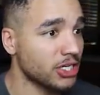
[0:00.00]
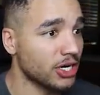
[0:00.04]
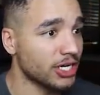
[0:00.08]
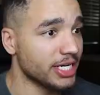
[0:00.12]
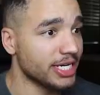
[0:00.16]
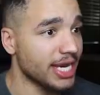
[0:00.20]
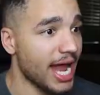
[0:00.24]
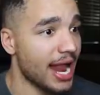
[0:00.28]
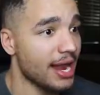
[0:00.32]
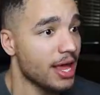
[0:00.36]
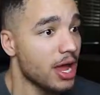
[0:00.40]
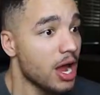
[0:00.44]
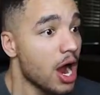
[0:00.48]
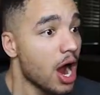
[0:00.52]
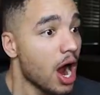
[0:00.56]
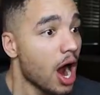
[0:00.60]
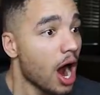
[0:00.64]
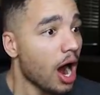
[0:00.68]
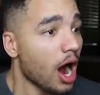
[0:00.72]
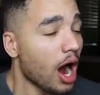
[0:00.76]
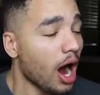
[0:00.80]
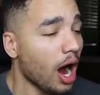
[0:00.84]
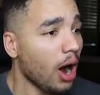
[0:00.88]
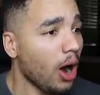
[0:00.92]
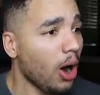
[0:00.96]
turned yet.
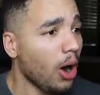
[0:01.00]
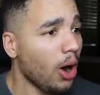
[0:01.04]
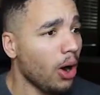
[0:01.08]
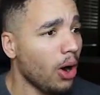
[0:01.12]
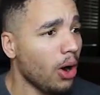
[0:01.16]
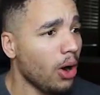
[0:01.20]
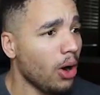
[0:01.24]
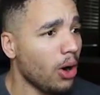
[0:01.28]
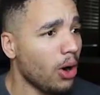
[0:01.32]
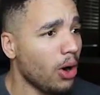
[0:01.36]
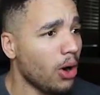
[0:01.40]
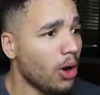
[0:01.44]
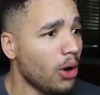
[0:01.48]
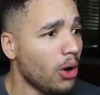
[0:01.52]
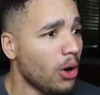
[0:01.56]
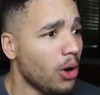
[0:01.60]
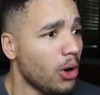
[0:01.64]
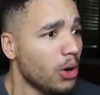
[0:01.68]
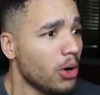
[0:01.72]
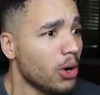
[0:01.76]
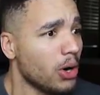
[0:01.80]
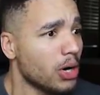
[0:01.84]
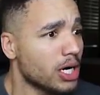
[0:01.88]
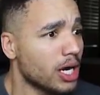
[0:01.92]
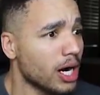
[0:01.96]

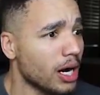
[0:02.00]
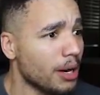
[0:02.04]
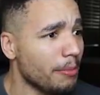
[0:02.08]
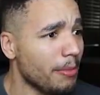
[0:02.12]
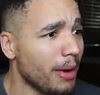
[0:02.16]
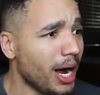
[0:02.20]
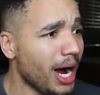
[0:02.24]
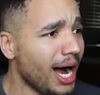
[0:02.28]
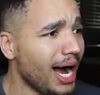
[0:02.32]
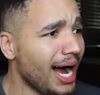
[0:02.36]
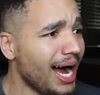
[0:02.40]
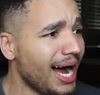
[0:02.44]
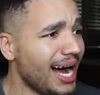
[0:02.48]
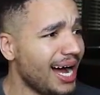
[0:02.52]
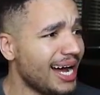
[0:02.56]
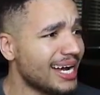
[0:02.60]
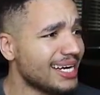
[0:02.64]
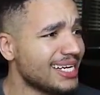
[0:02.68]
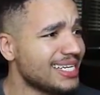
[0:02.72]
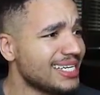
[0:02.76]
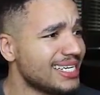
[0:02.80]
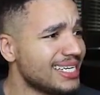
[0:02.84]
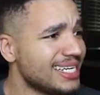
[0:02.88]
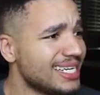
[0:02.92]
Oh, come on.